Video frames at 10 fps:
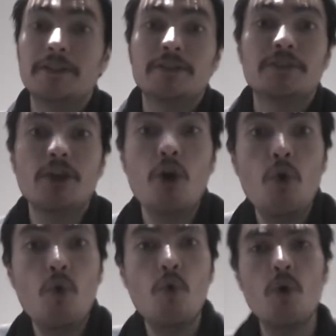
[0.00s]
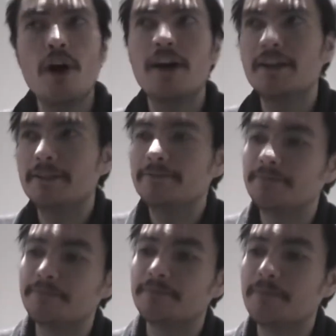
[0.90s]
So,
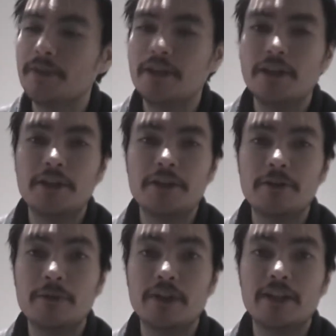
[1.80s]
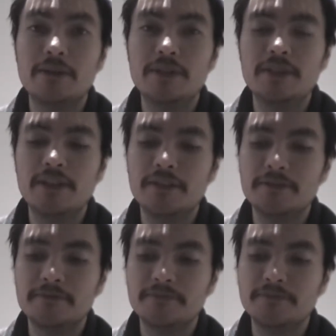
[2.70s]
what can we say?
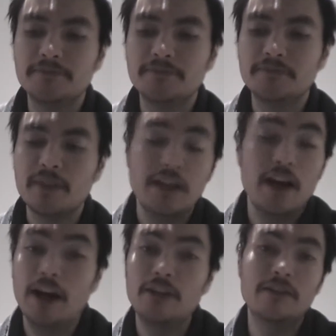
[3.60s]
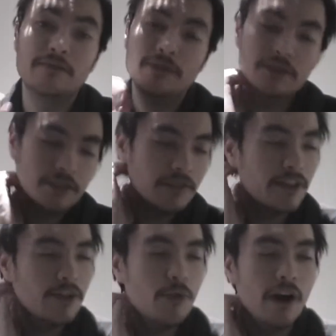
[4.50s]
First off, I
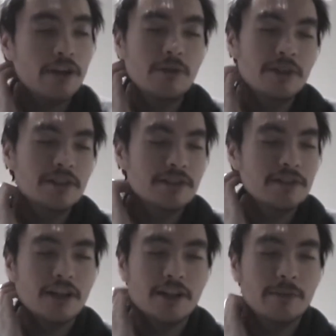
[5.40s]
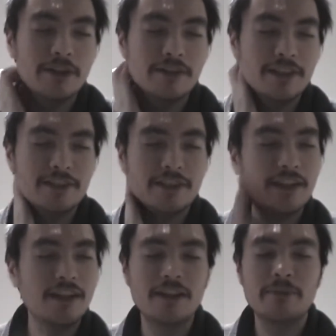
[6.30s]
don't want to talk about the
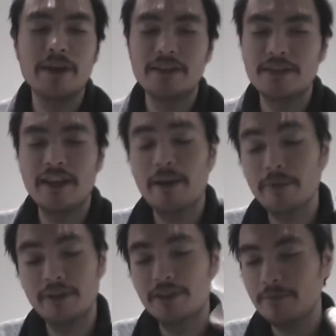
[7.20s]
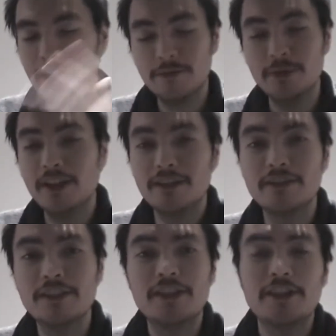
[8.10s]
Sunderland match that happened this past weekend.
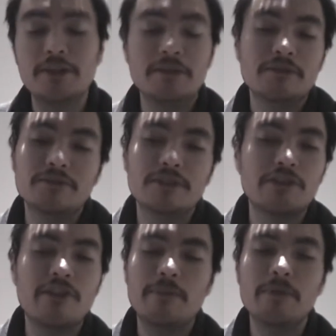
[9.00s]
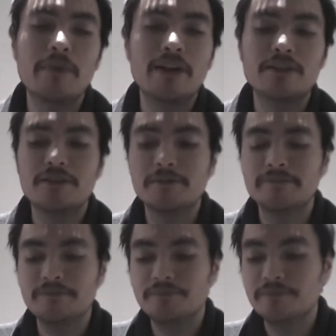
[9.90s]
It's a crappy match.
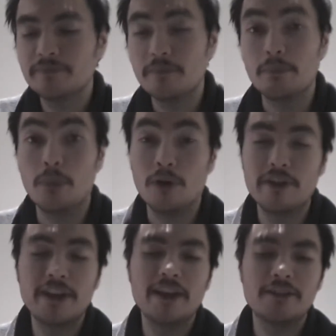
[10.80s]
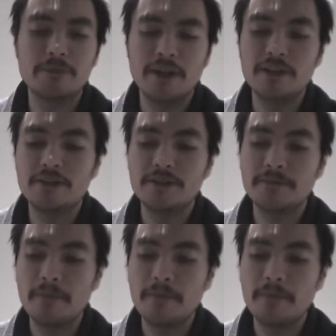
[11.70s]
Boring ass match.